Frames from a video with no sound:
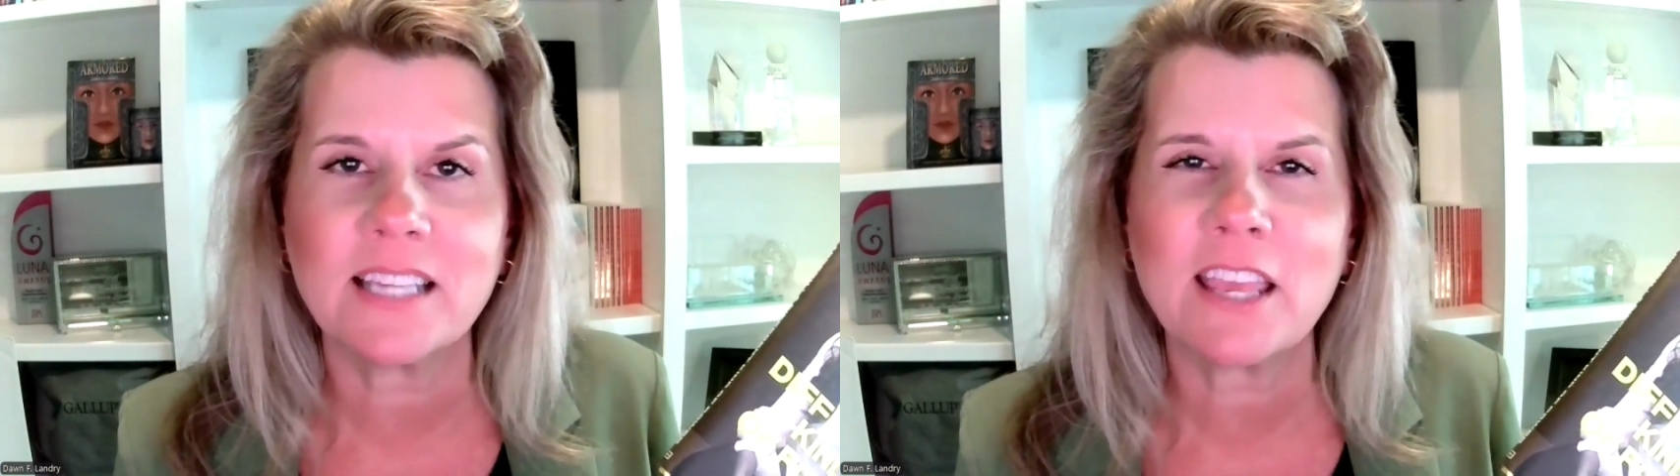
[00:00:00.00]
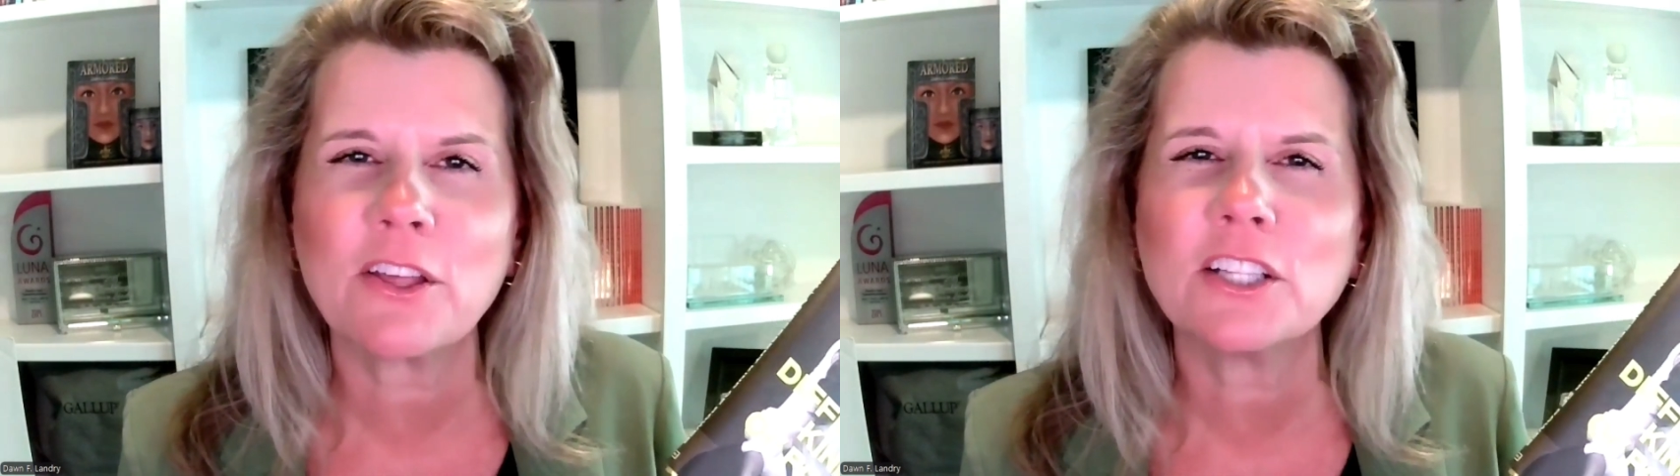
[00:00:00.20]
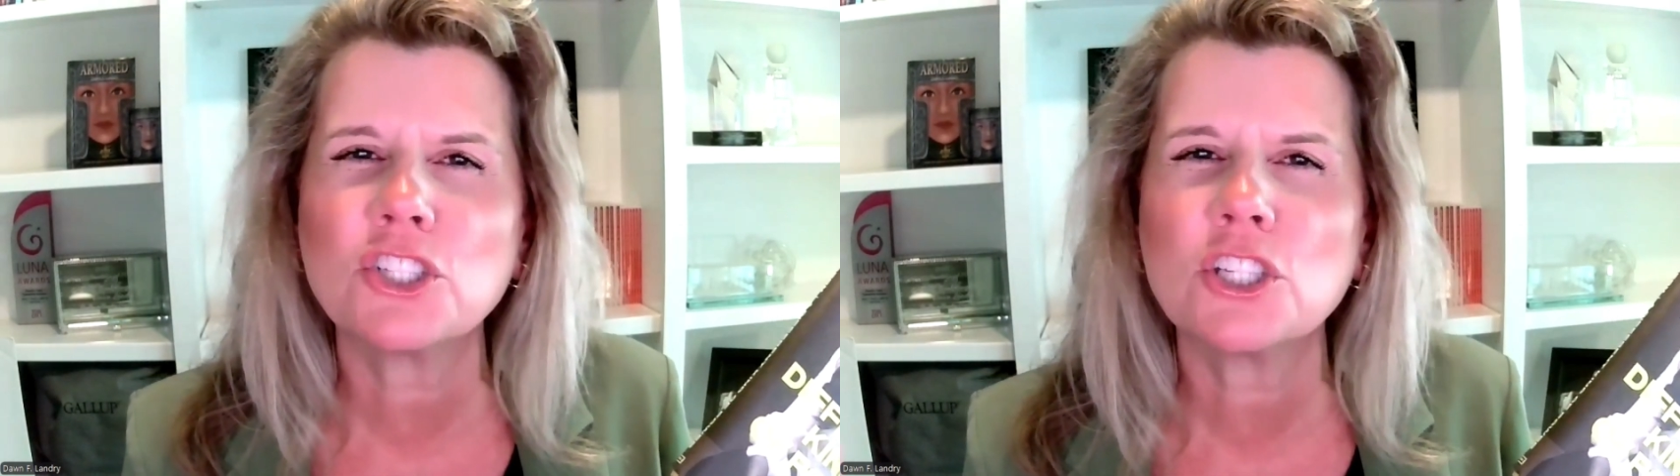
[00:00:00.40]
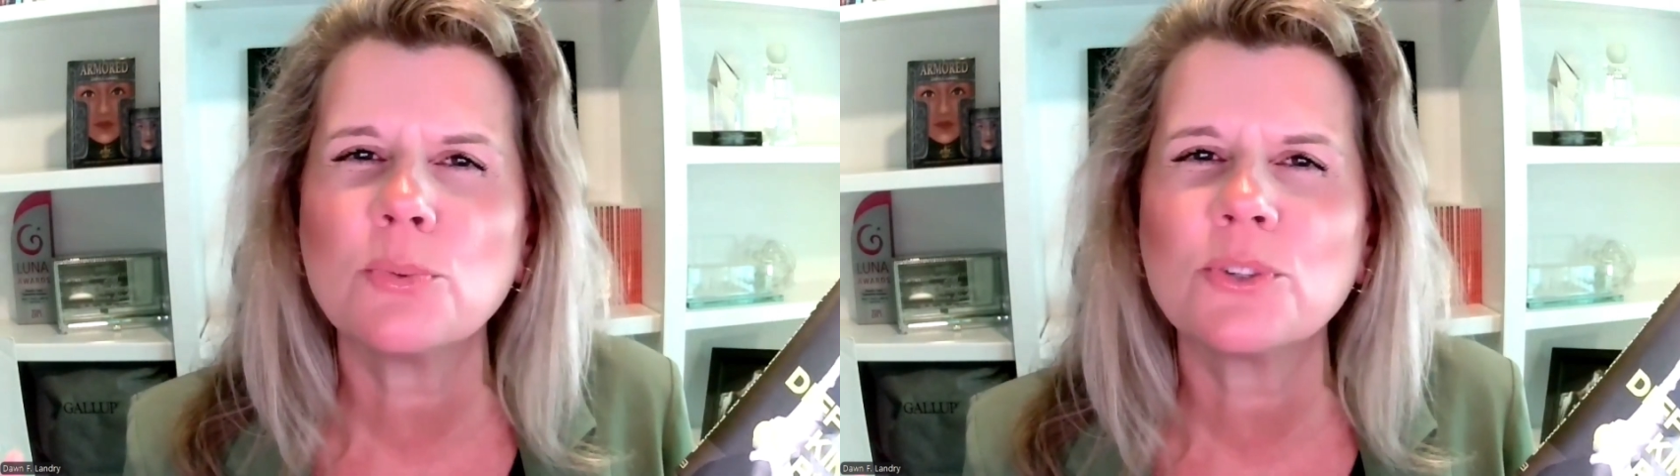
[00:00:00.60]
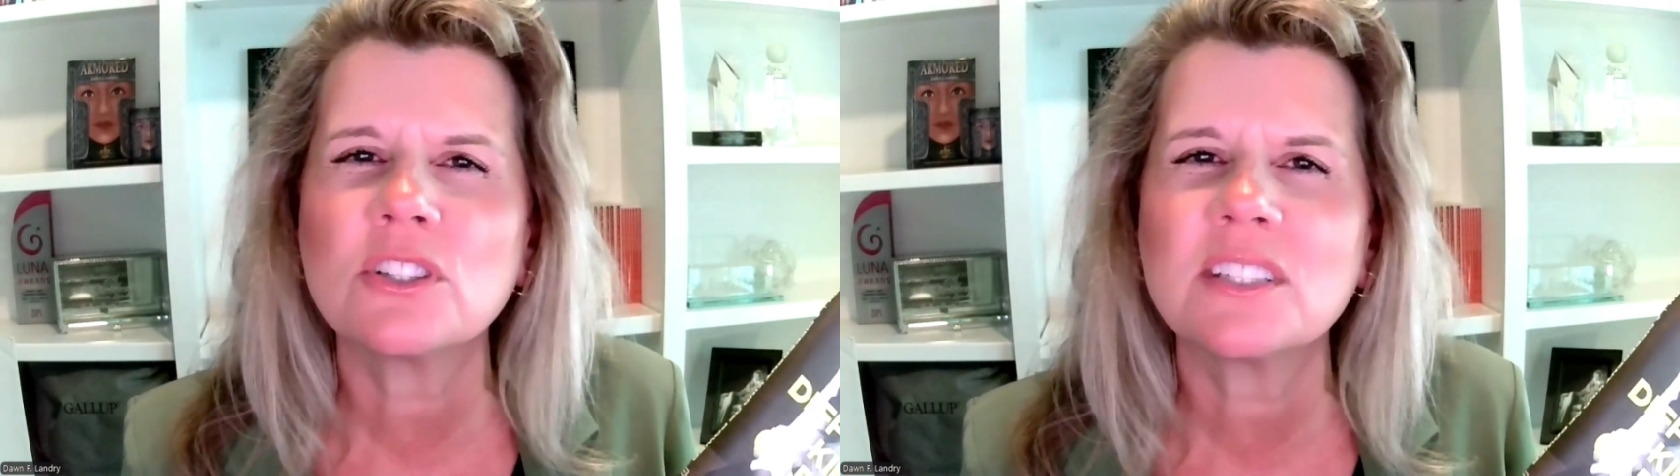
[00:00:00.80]
He thought she
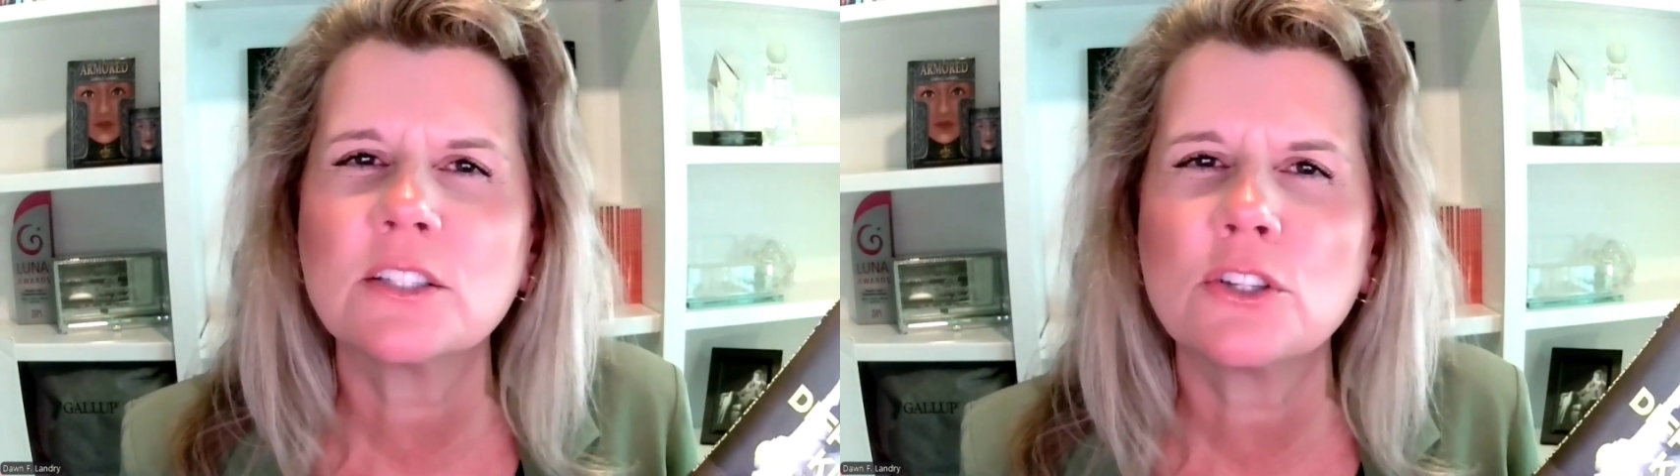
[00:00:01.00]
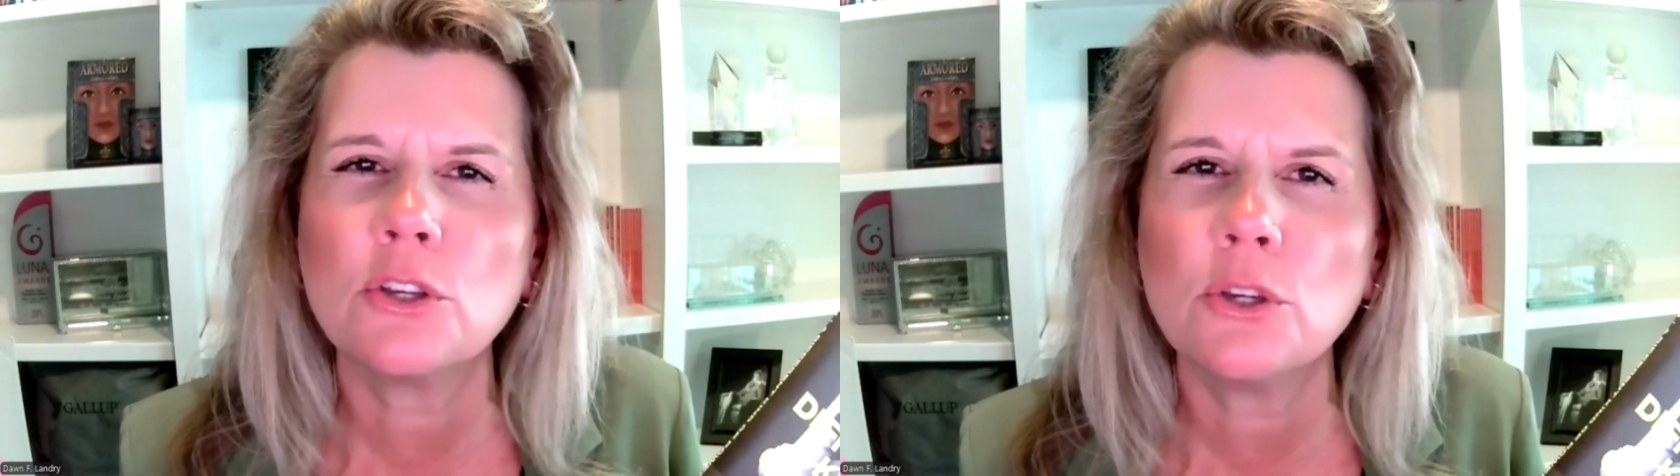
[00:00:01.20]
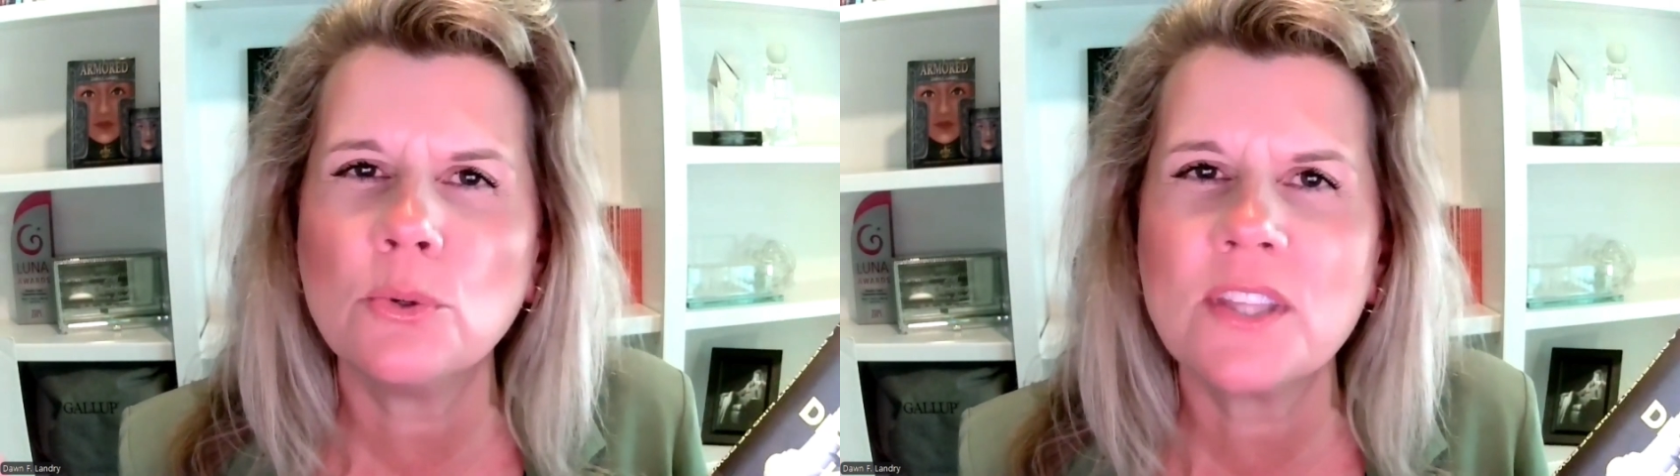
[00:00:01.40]
was too